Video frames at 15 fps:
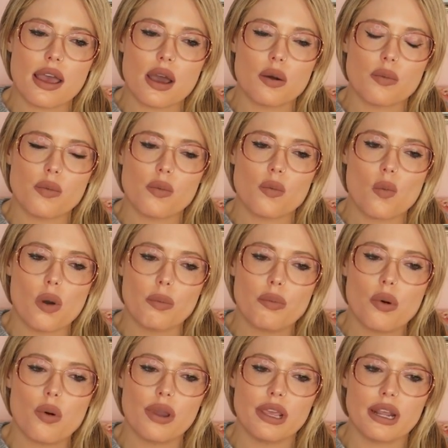at one
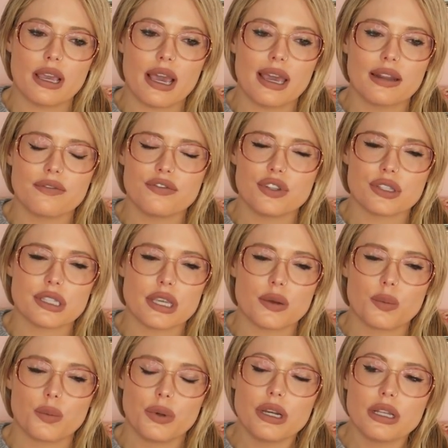point I kind of just
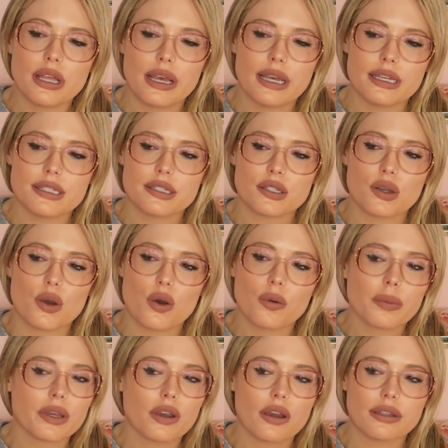like realized, like, oh
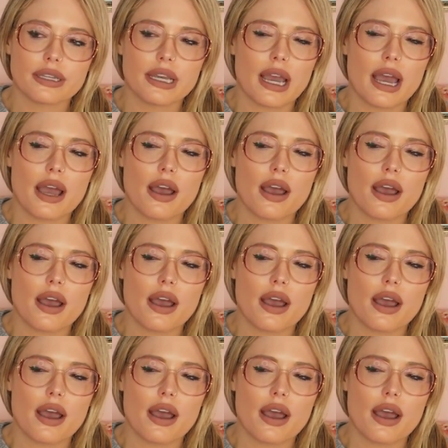my God, like,